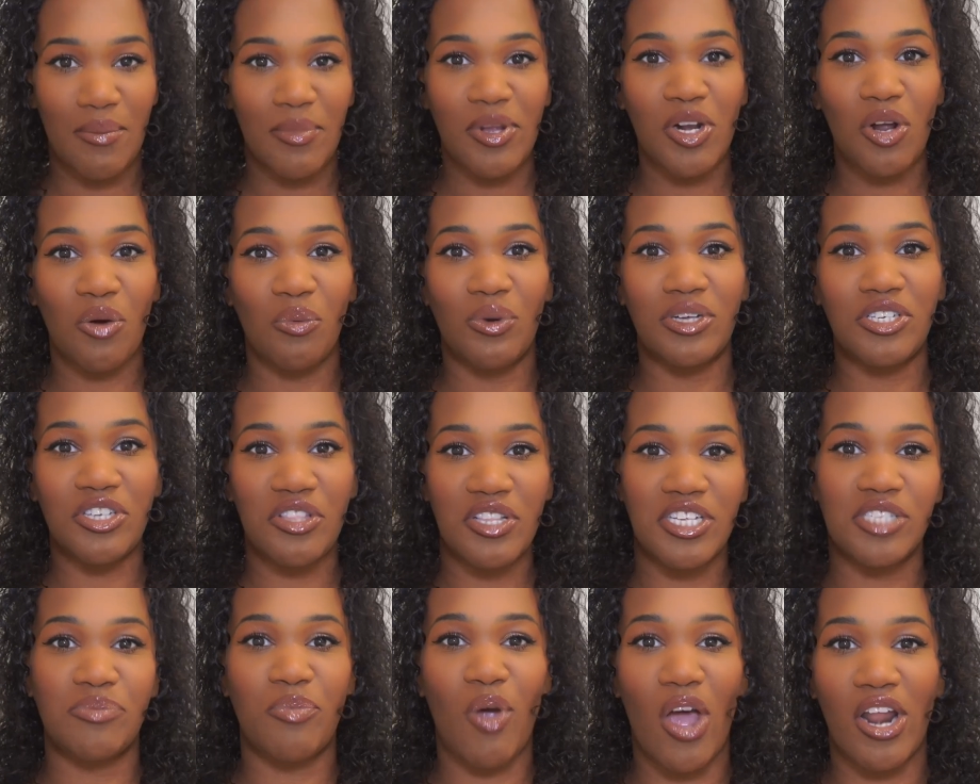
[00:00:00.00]
me know which of
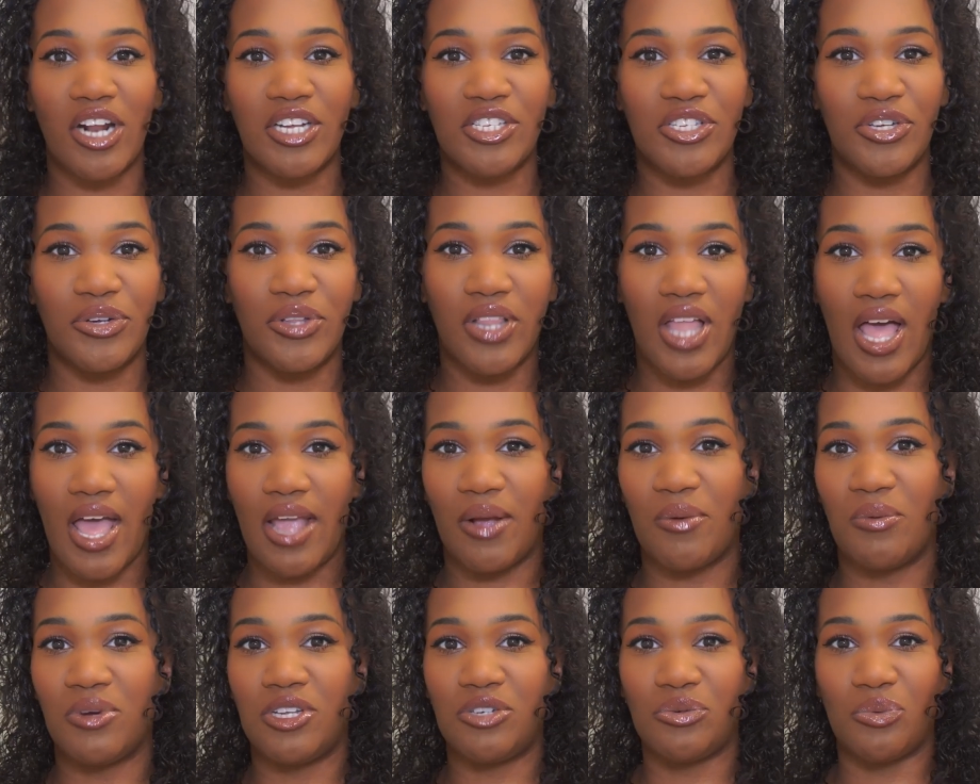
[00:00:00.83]
these products you
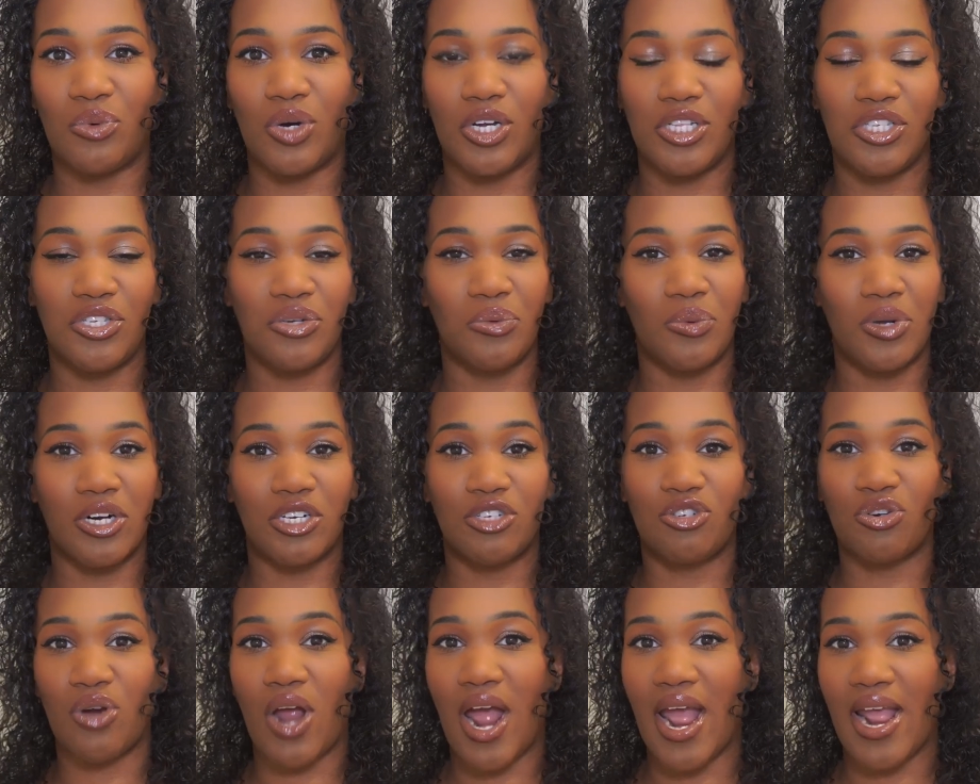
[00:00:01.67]
like, which ones you want
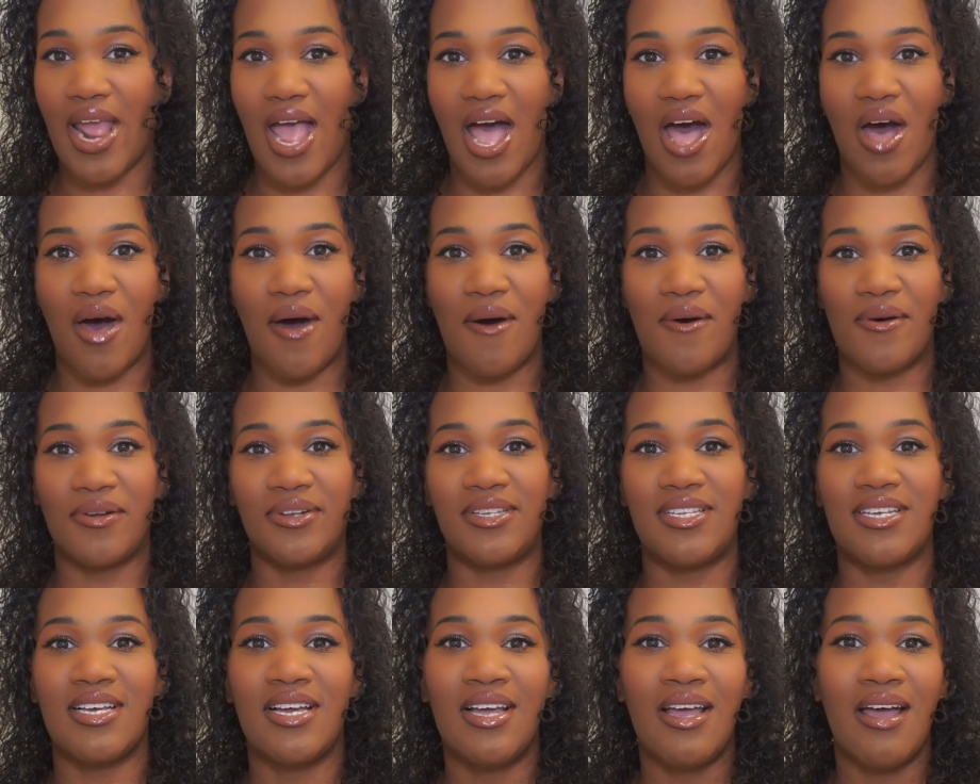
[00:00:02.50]
to try
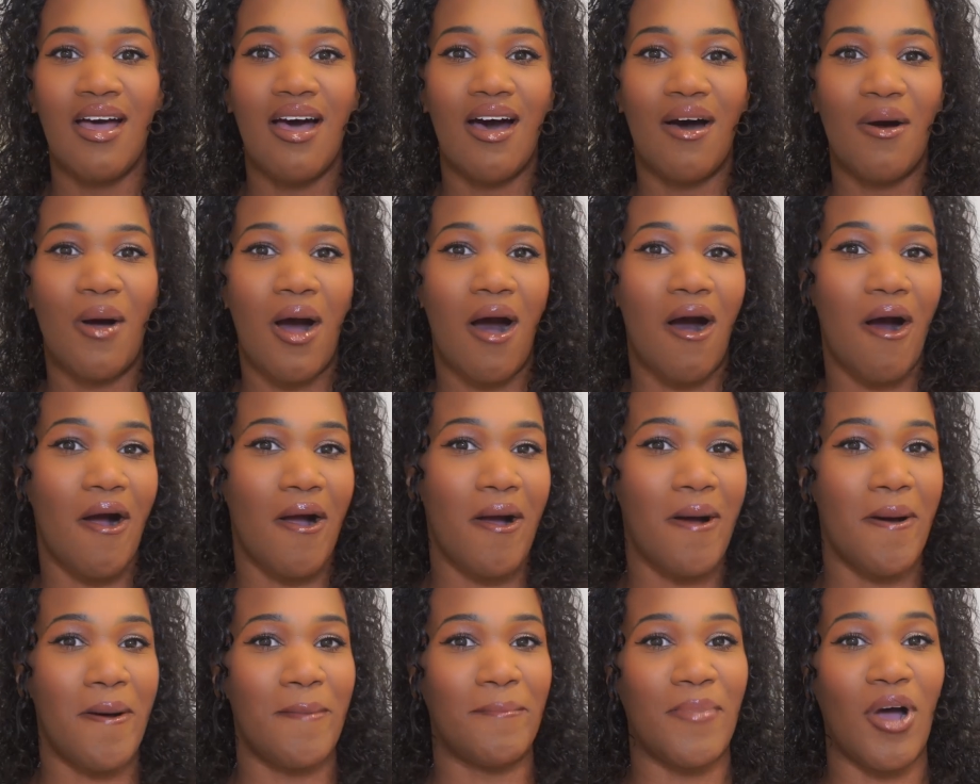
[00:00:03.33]
out,
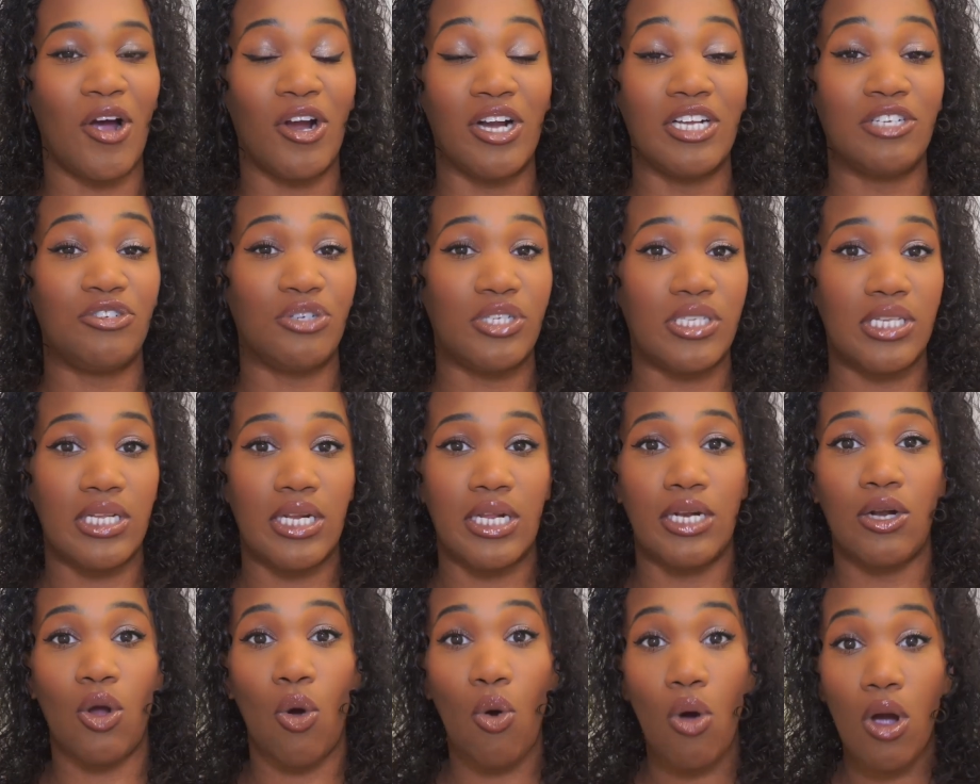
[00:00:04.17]
are interested
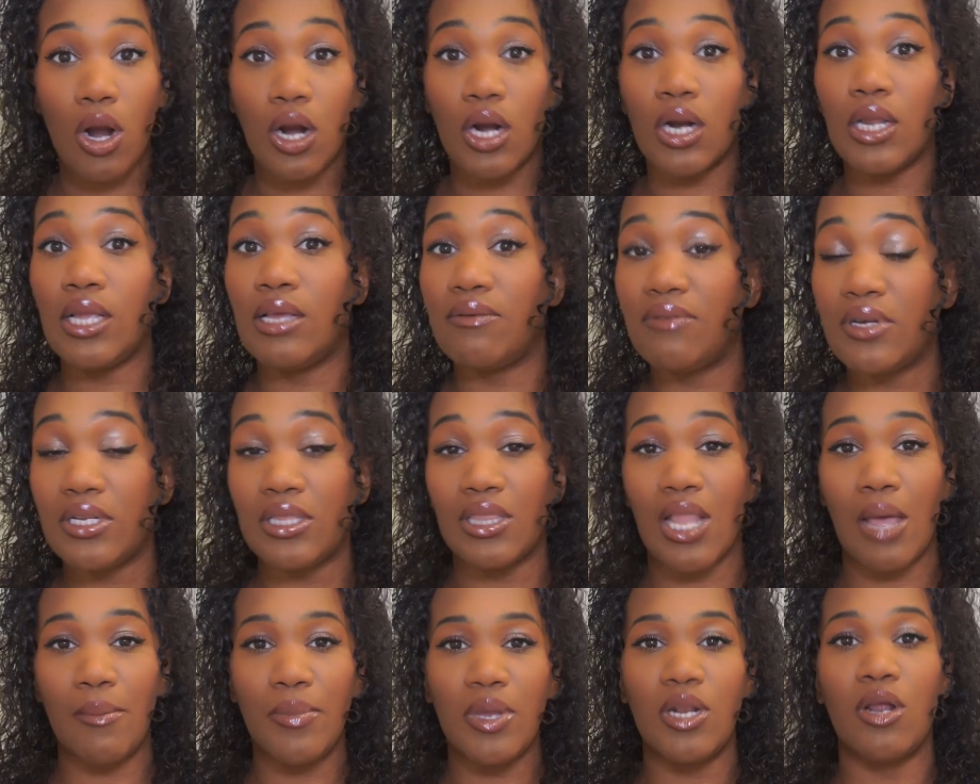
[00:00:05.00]
in, or
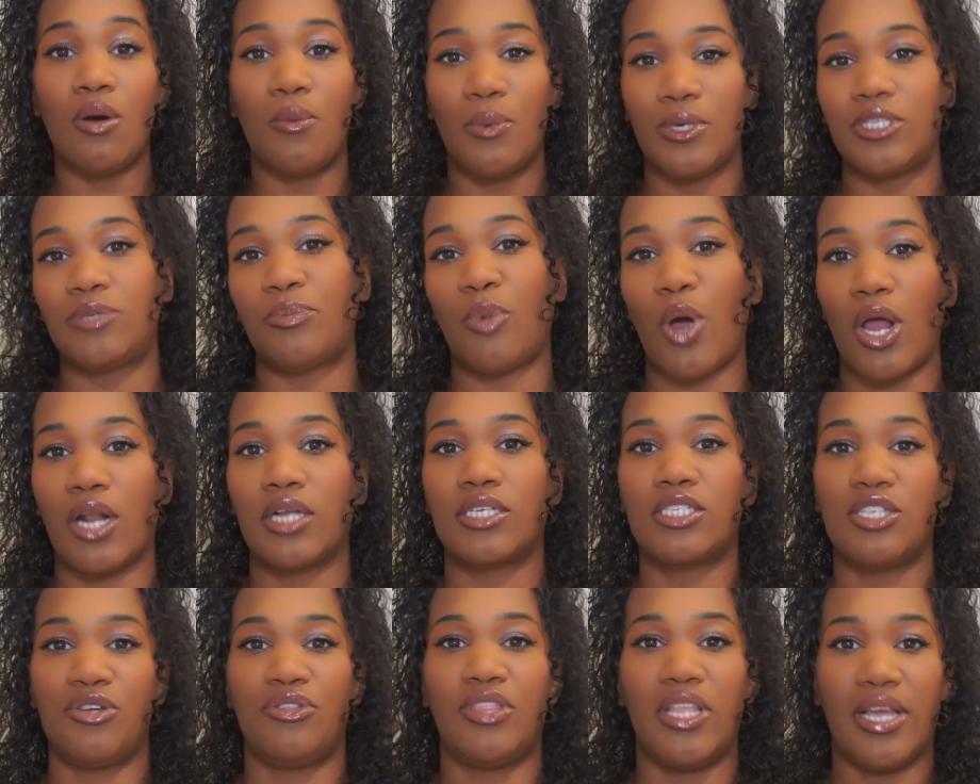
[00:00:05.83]
even let me know which
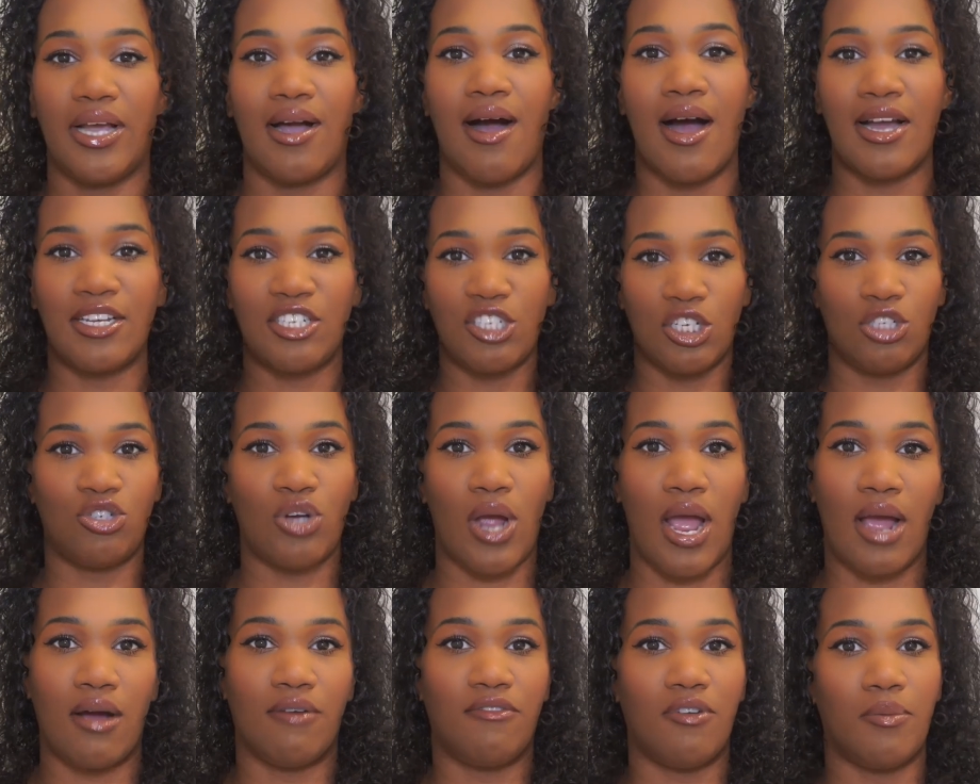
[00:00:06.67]
products you think I should
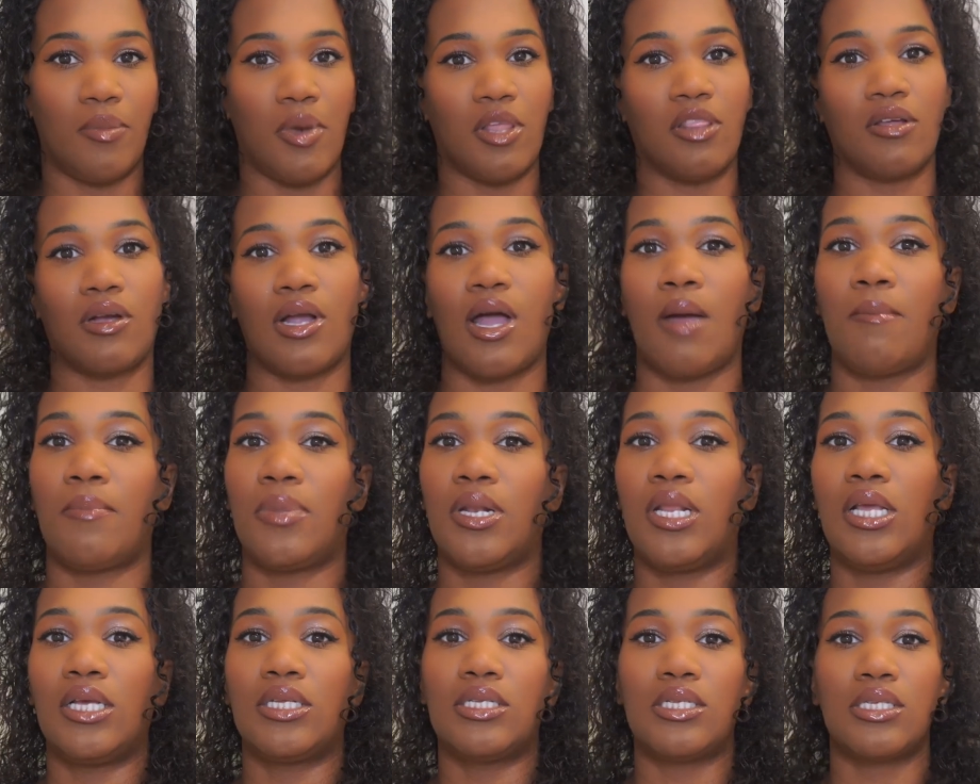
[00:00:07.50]
try out from other
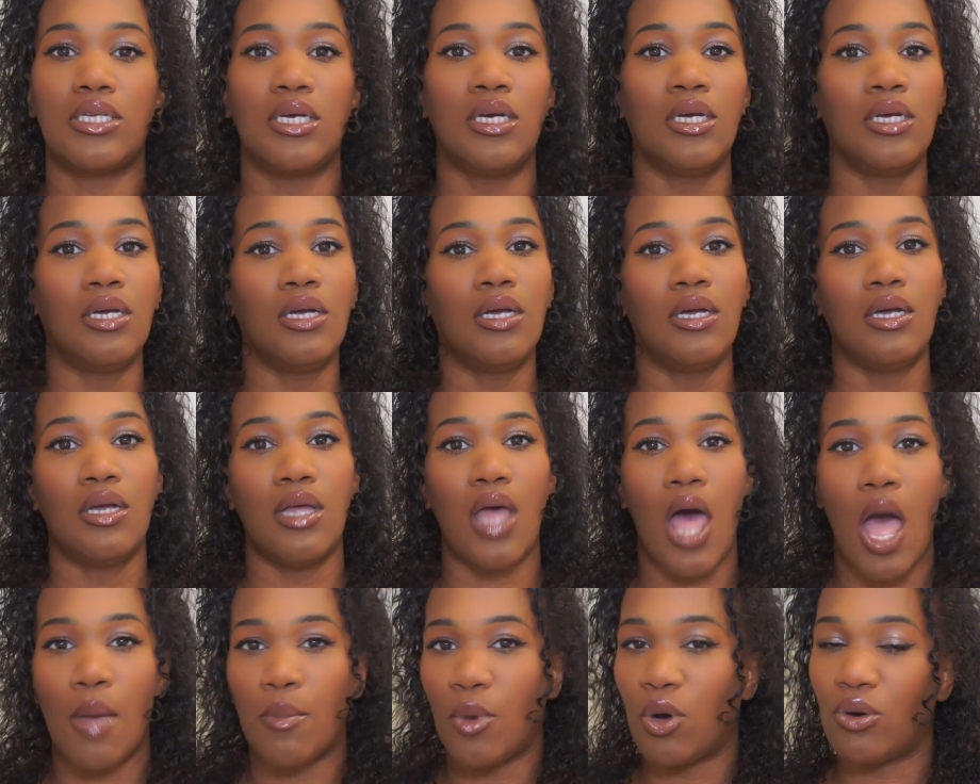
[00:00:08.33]
companies.
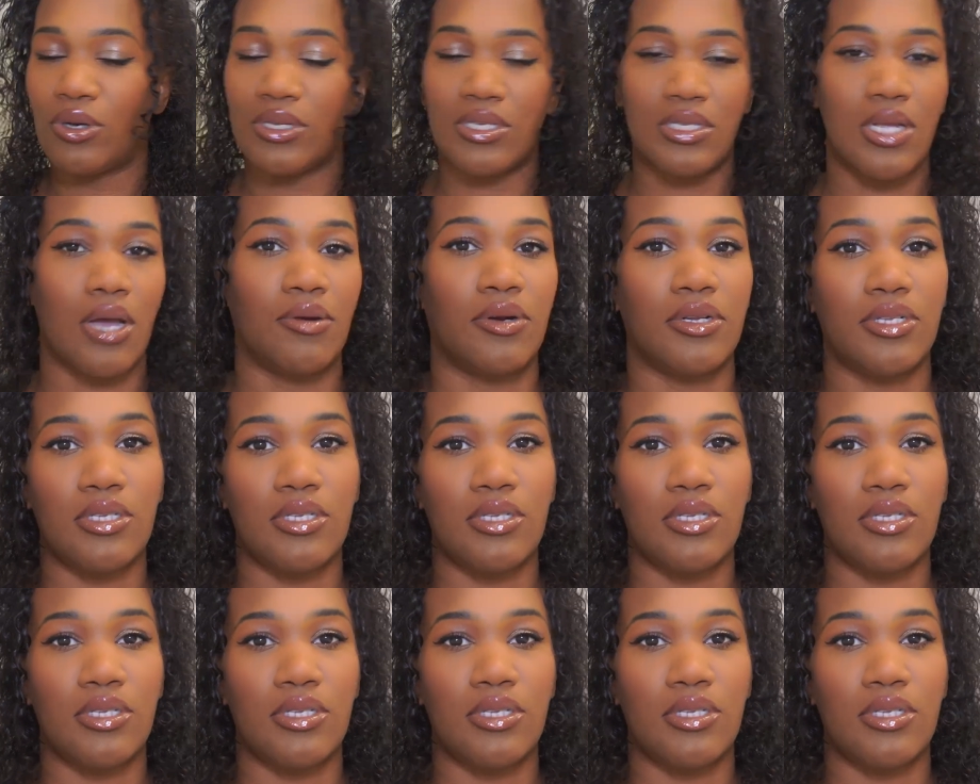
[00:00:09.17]
I'm always down to